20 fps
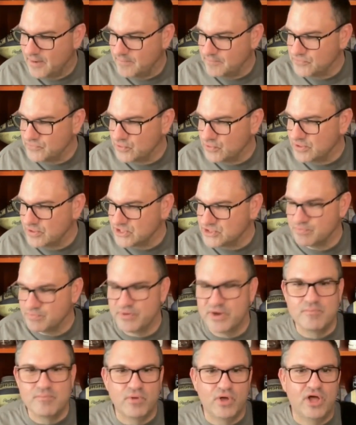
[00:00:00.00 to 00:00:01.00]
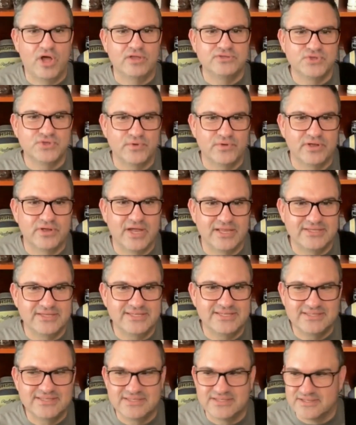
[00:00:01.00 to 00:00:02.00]
during spring ball, so
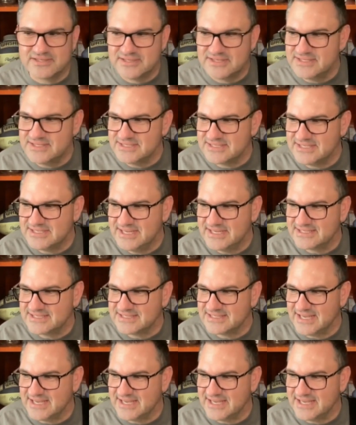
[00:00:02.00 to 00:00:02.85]
didn't see